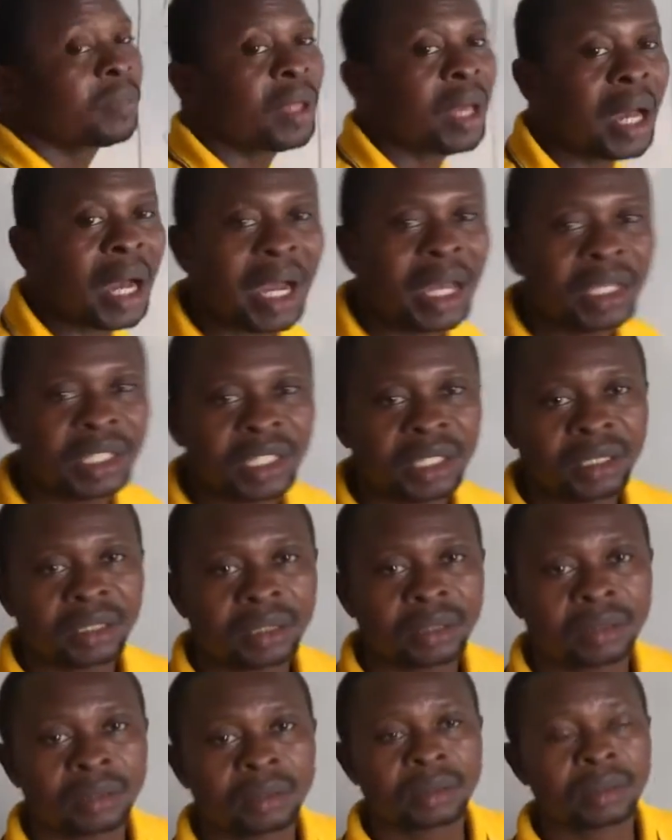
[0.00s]
hygiene.
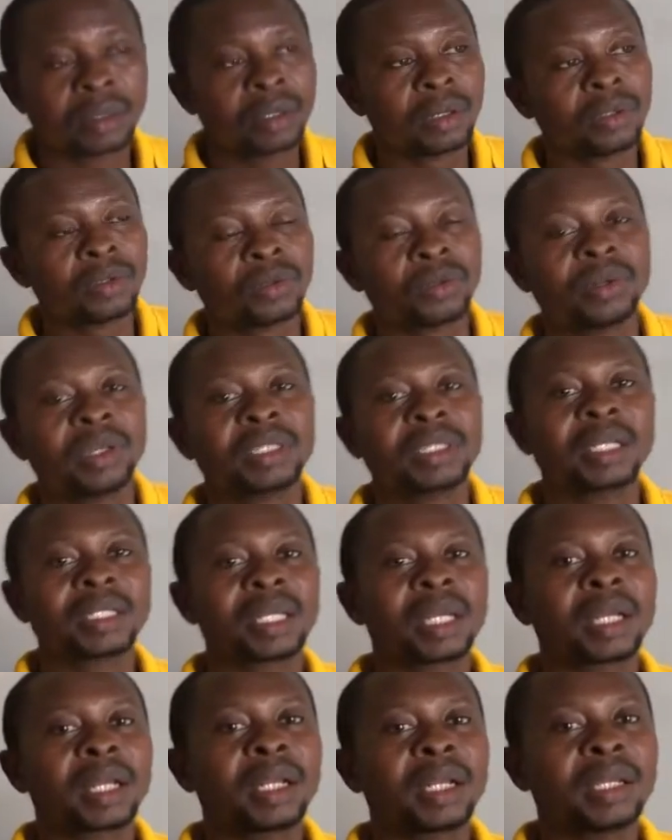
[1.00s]
Today is the
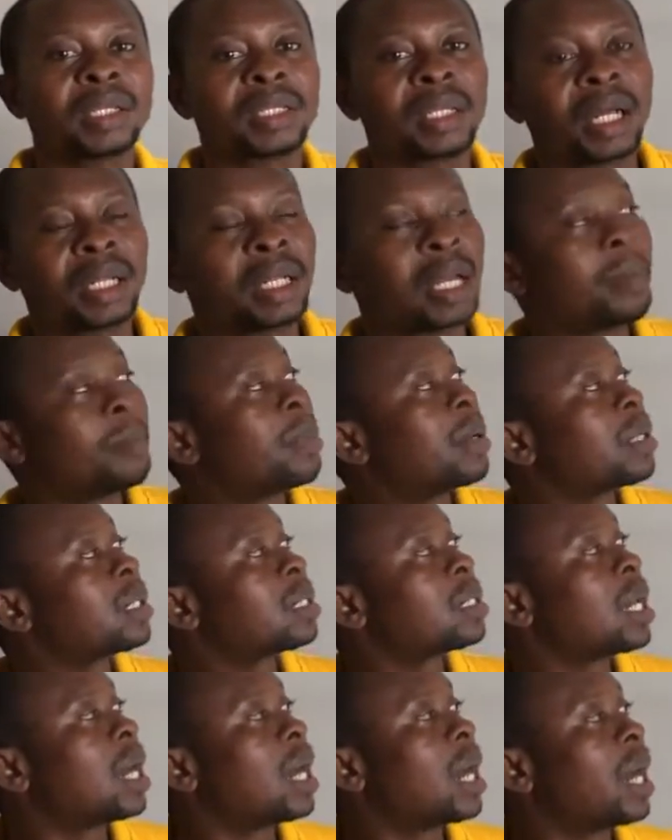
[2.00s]
second lesson under
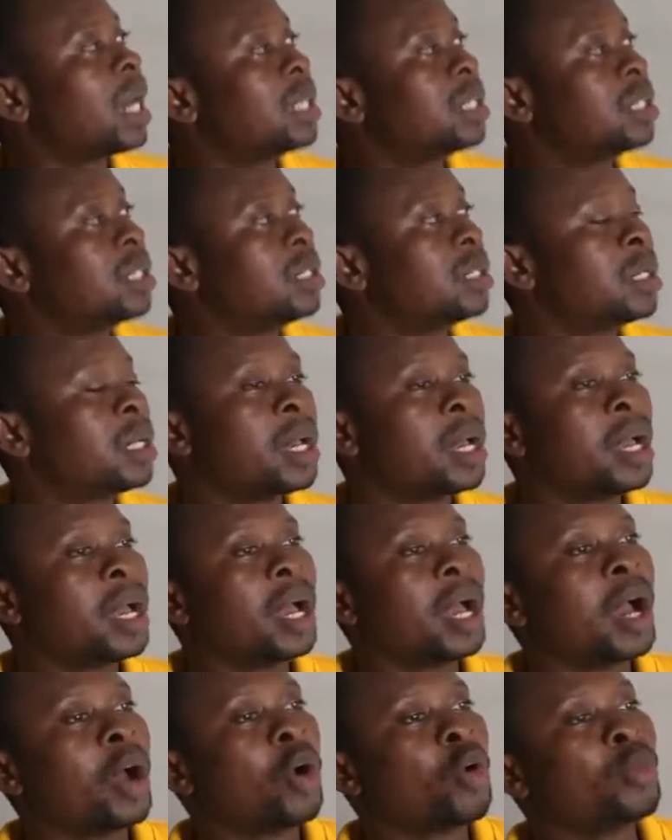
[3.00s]
personal hygiene.
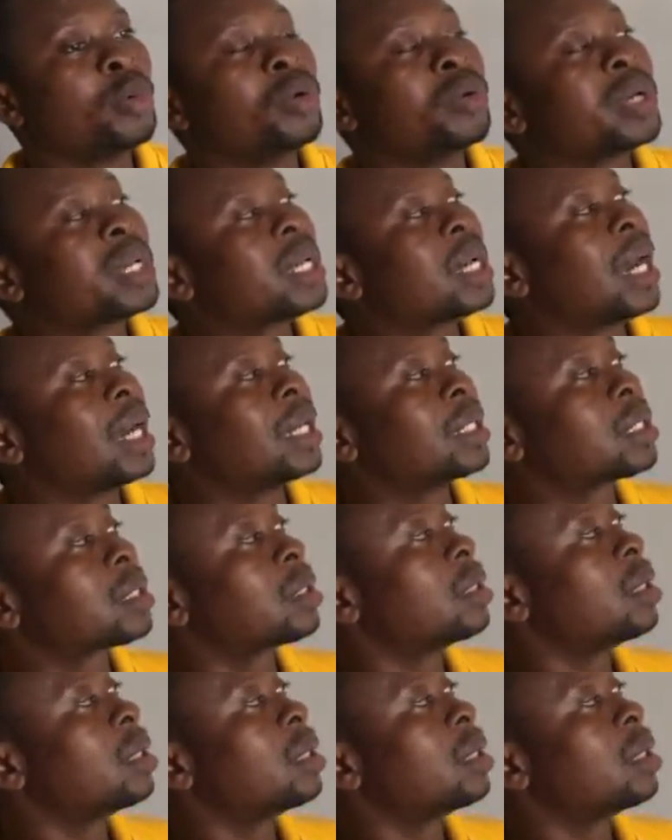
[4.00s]
I will be looking at